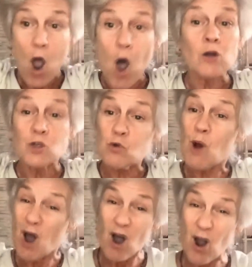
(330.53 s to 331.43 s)
onto a
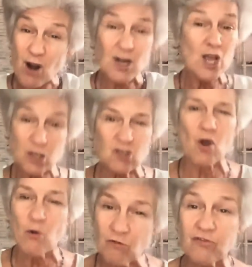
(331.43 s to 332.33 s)
hard
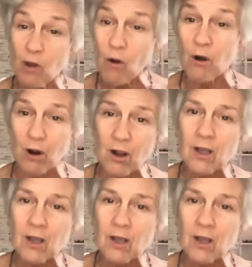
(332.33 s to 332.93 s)
stone floor.